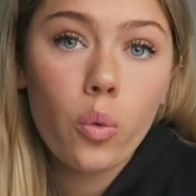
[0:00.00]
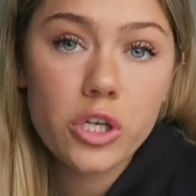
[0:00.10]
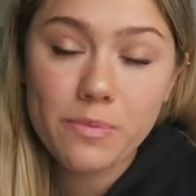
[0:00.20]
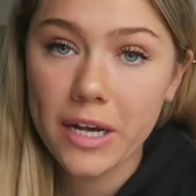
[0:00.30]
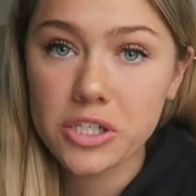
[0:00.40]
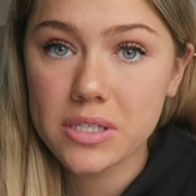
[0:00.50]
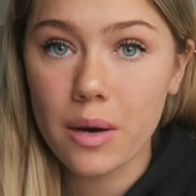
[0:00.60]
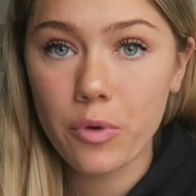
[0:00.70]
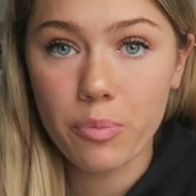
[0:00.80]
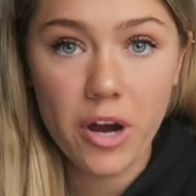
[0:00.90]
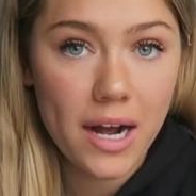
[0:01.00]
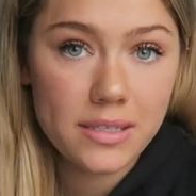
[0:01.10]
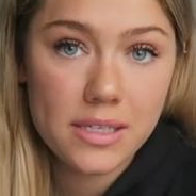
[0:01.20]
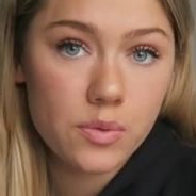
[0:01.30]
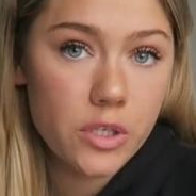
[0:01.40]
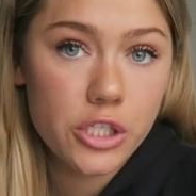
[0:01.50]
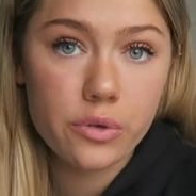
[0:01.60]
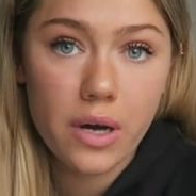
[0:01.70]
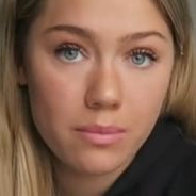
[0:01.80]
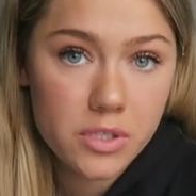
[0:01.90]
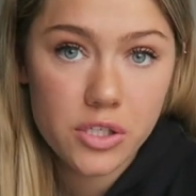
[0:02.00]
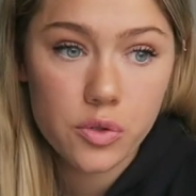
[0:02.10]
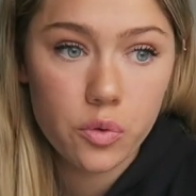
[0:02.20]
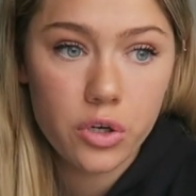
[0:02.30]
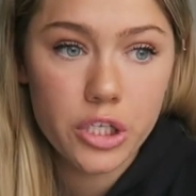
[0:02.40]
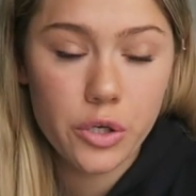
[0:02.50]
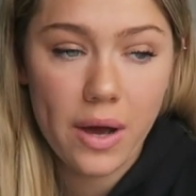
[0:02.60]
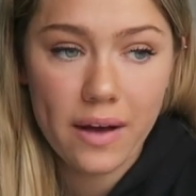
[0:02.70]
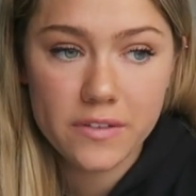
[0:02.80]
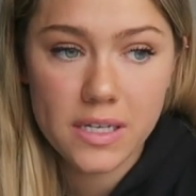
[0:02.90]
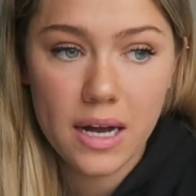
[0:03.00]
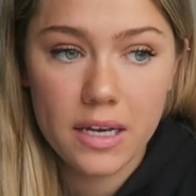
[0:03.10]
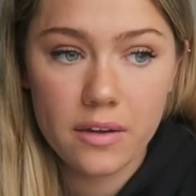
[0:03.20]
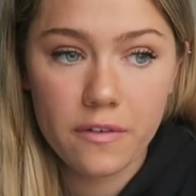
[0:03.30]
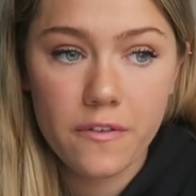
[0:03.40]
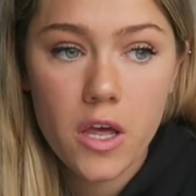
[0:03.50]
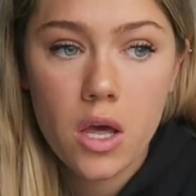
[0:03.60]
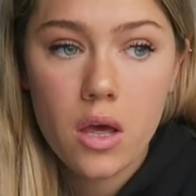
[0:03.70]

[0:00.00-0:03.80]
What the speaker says: which might just come with practice once you come to school and you have to kind of